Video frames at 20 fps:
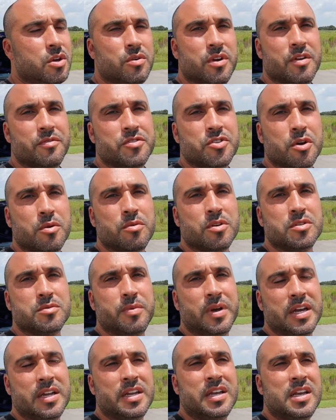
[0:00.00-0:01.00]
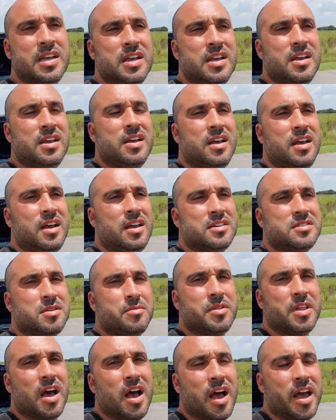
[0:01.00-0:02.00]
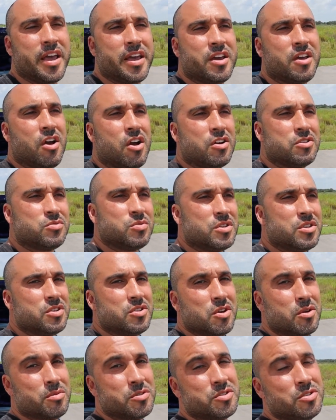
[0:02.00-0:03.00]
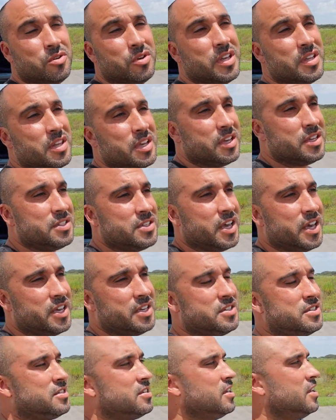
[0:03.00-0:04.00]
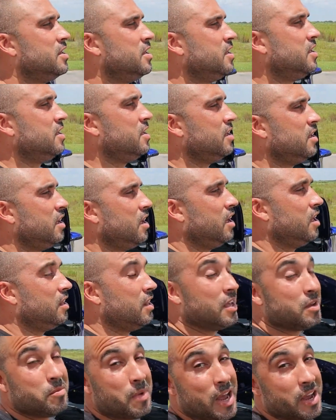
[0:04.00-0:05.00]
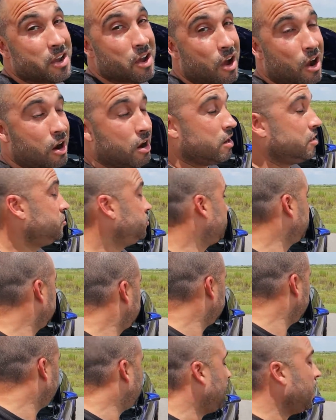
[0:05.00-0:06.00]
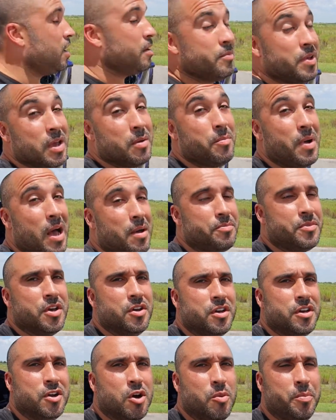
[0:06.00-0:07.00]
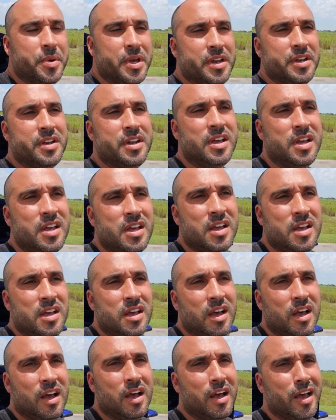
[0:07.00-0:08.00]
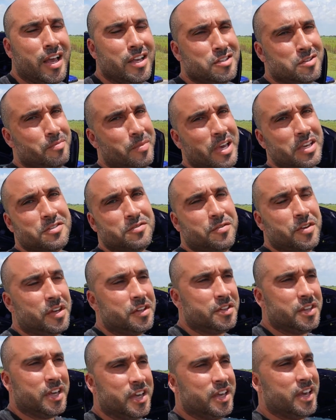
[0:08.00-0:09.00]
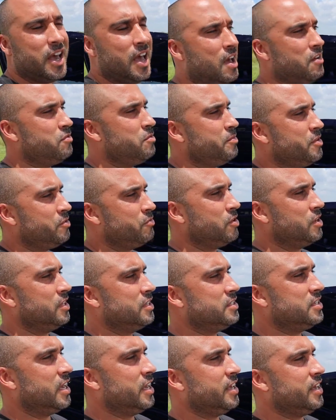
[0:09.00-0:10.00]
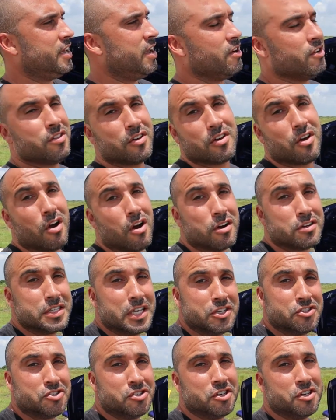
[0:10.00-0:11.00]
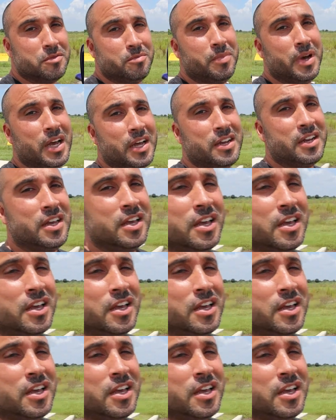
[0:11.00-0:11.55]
don't have turbos, but some of the high-end cars with the turbos do get the intakes. Like my car, as you can see behind me, I popped the hood open. Engine bay's filthy. I haven't been really taking care of the car as I should, but